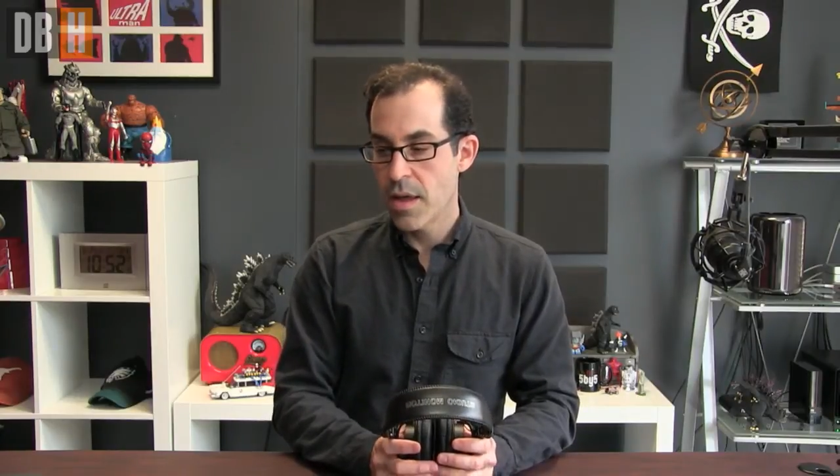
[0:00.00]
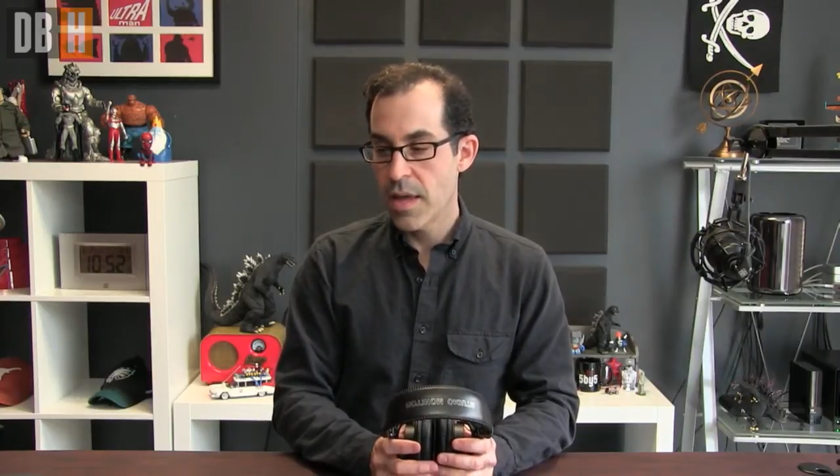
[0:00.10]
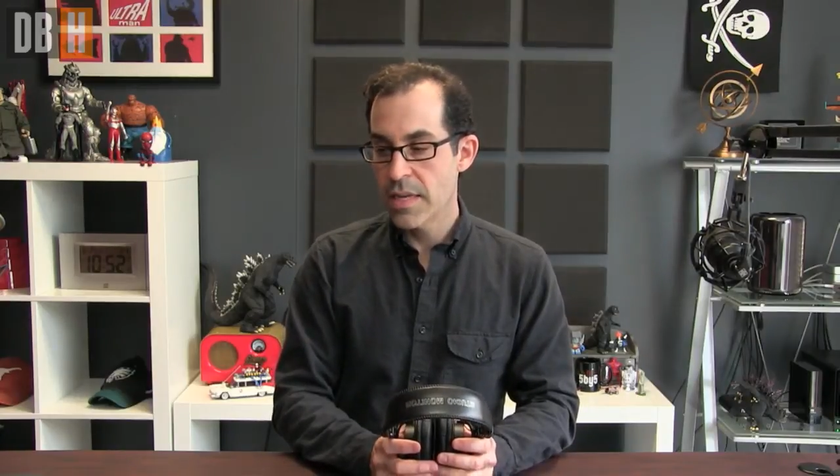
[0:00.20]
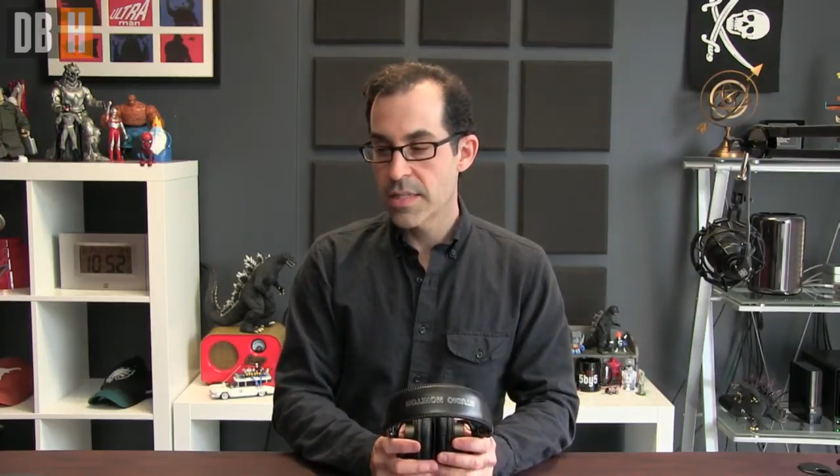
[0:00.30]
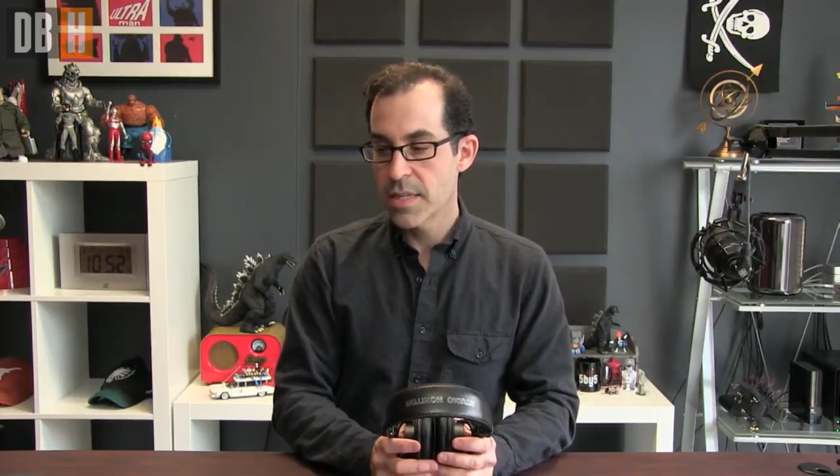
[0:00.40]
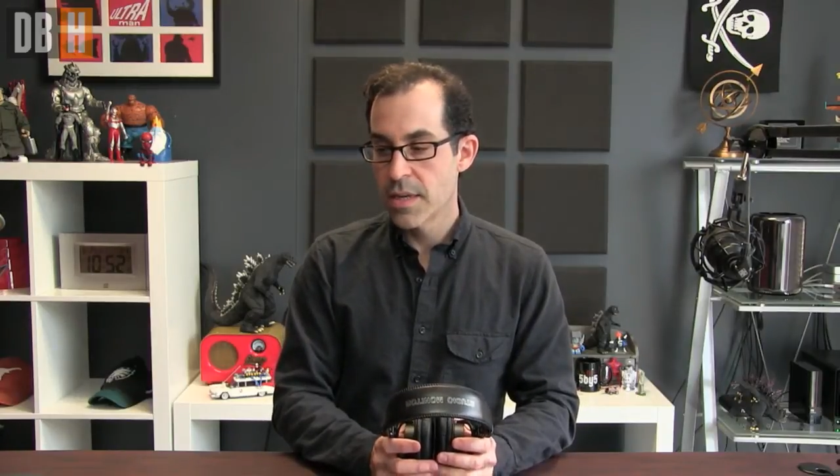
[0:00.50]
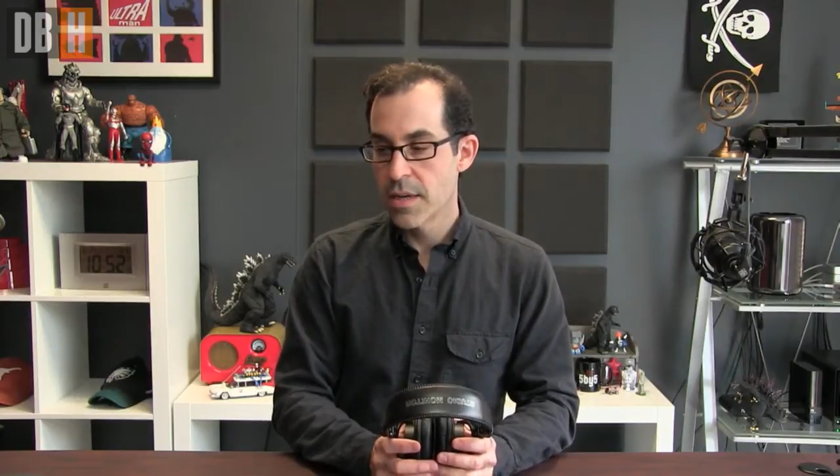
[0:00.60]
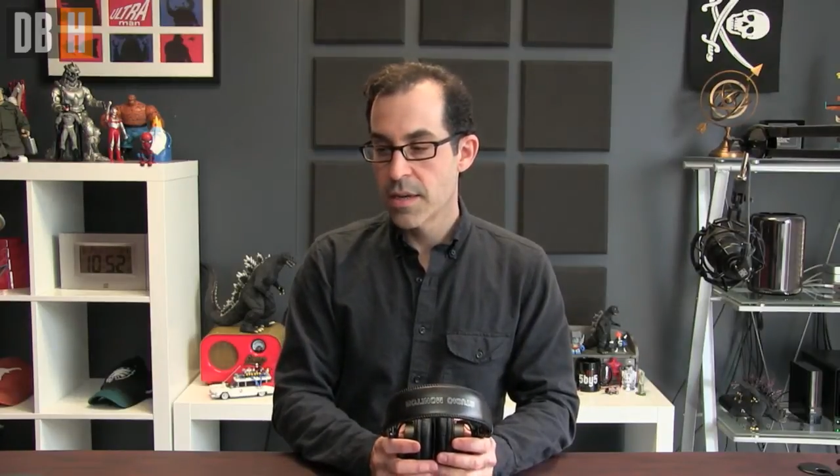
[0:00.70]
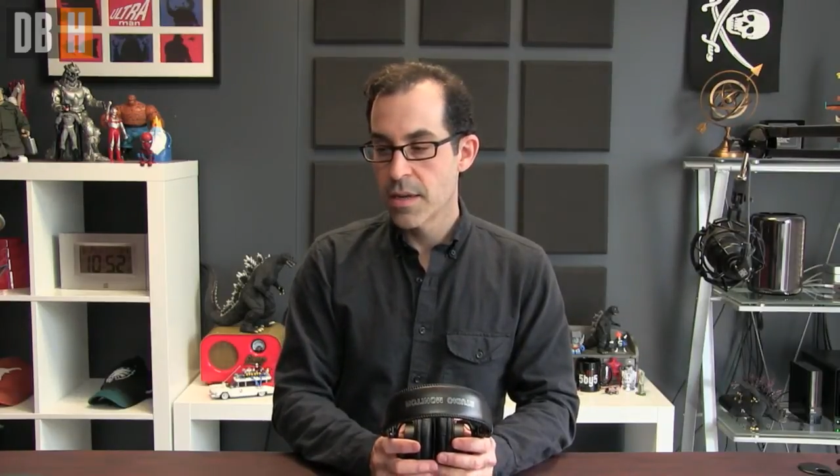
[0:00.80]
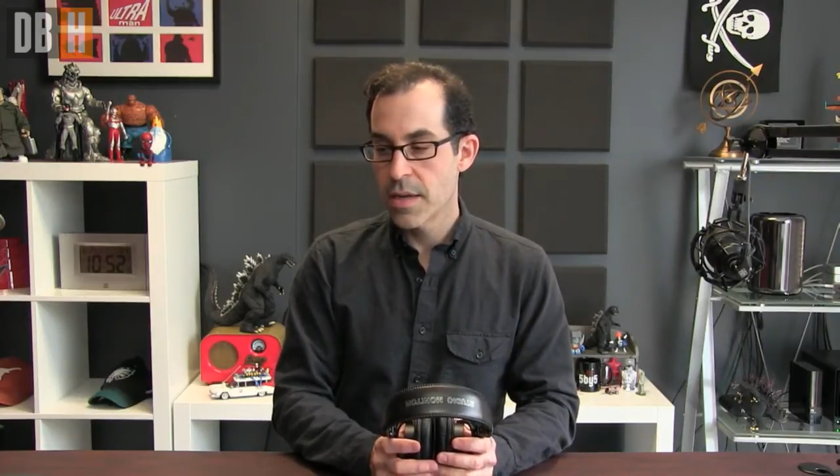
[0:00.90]
it's
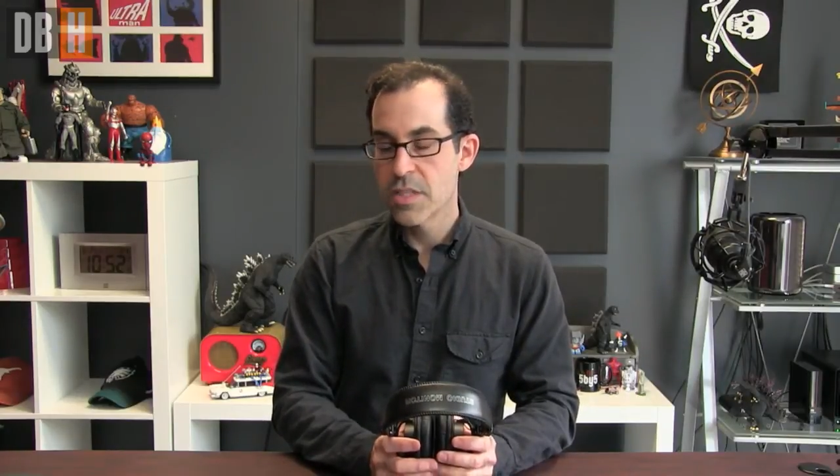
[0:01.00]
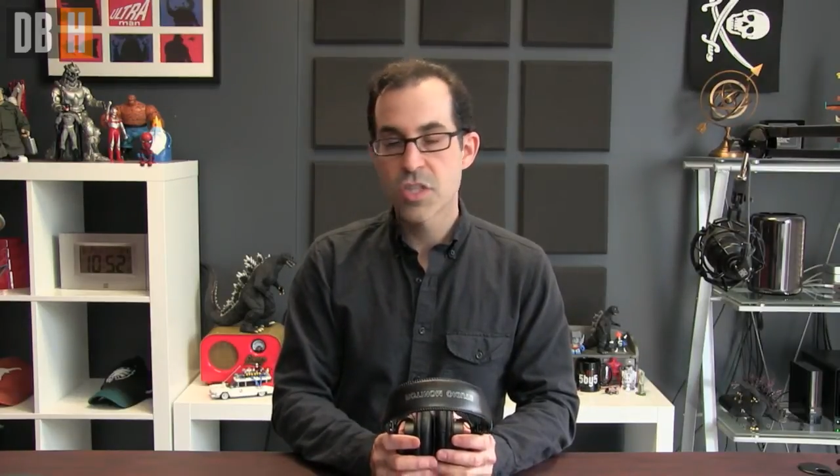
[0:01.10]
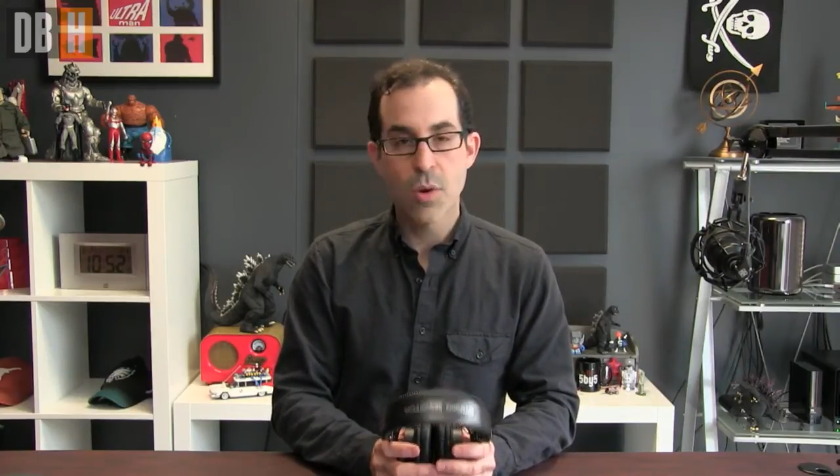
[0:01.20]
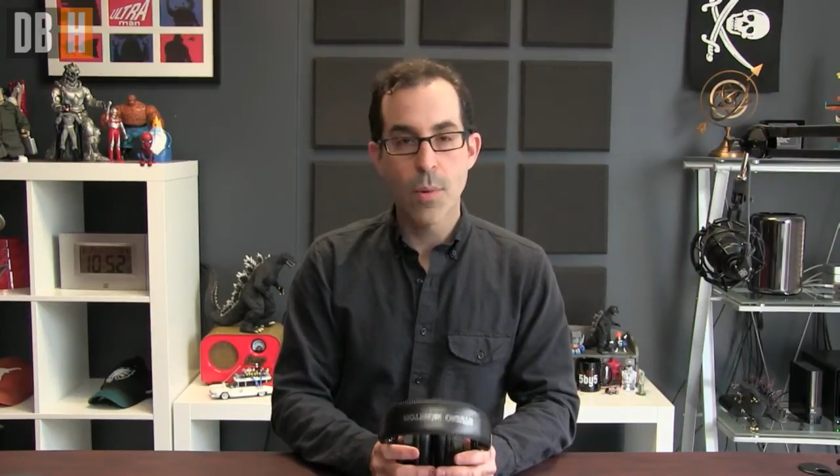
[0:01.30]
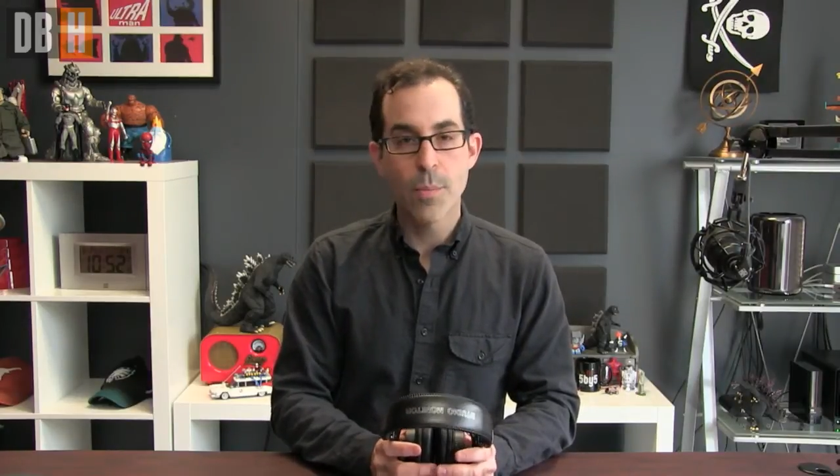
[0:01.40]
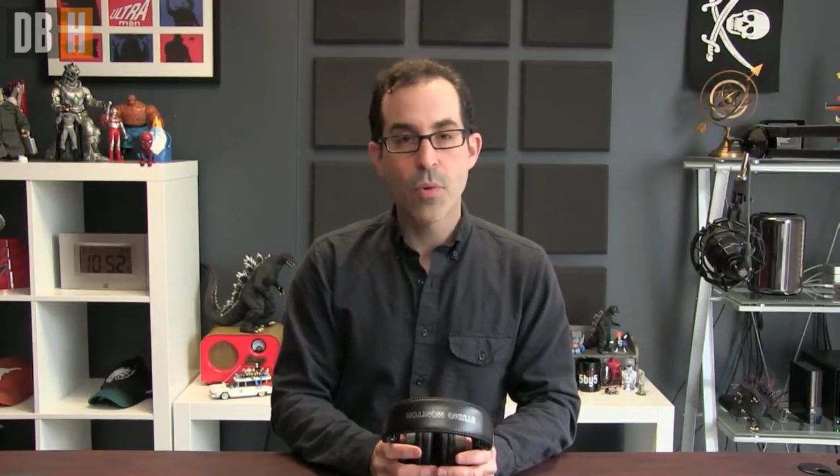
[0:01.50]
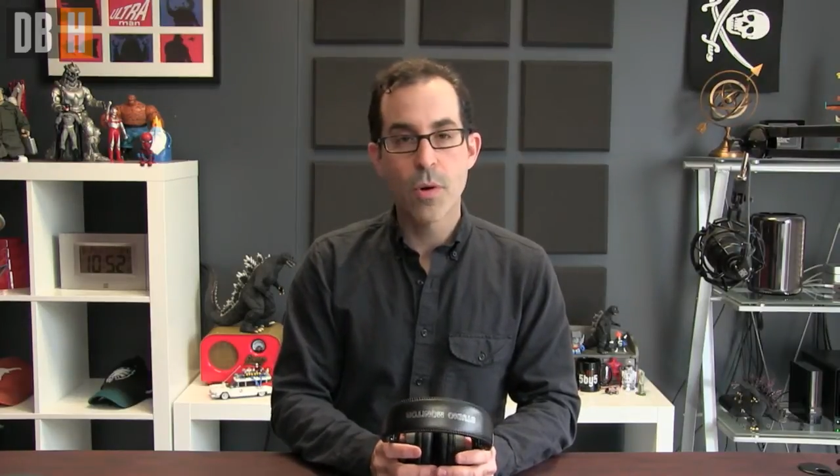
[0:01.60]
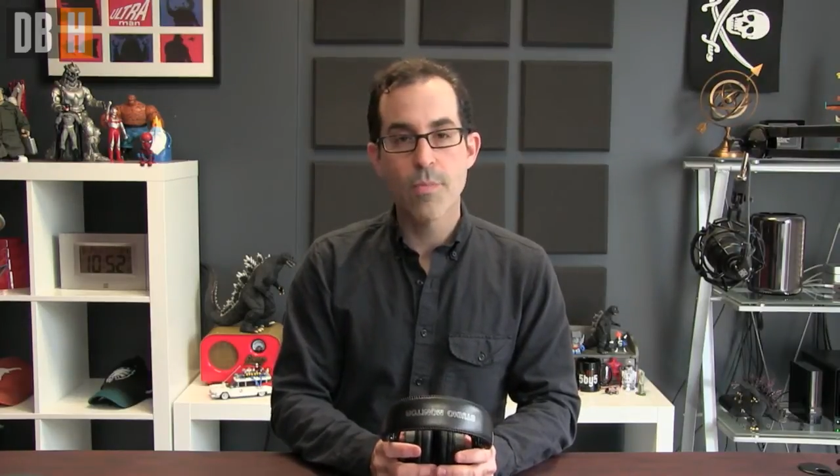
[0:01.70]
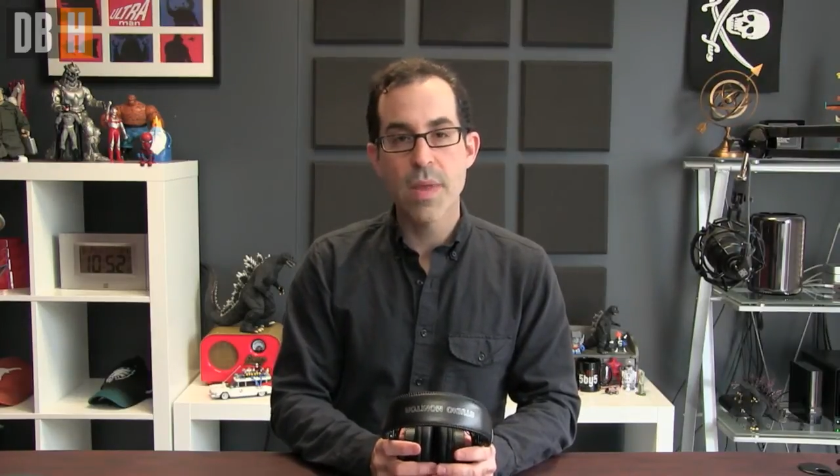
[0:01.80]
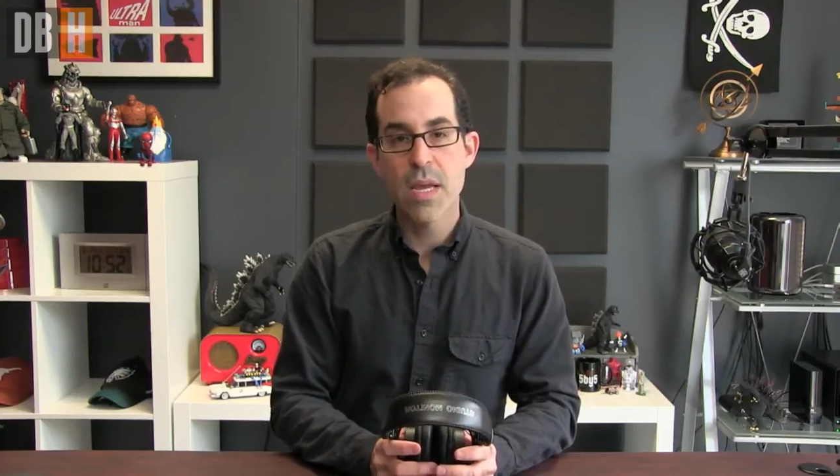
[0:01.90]
so
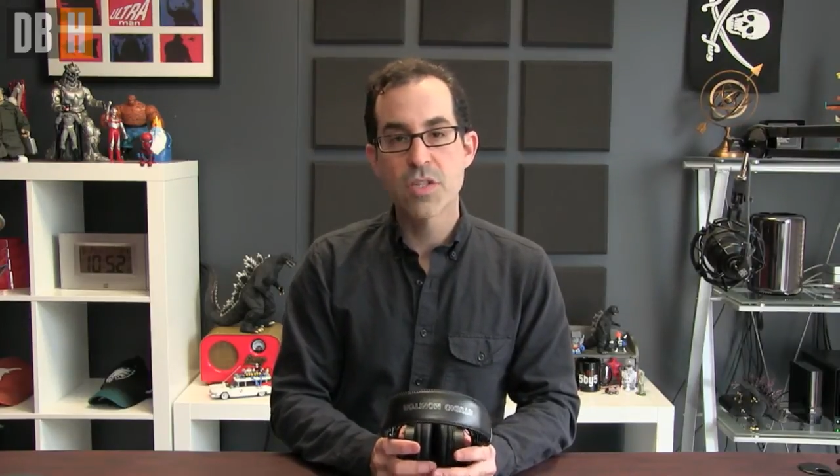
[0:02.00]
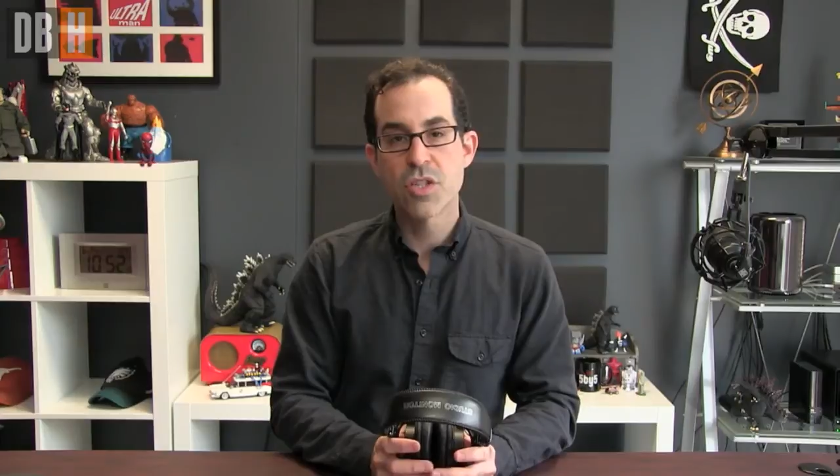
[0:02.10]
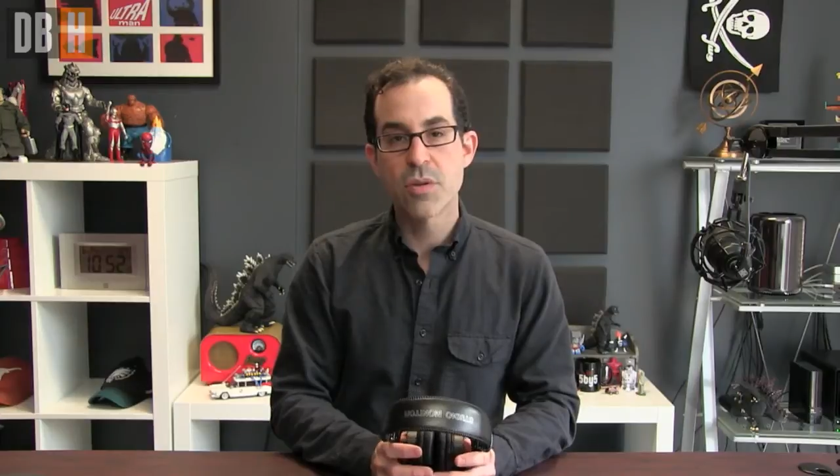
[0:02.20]
important because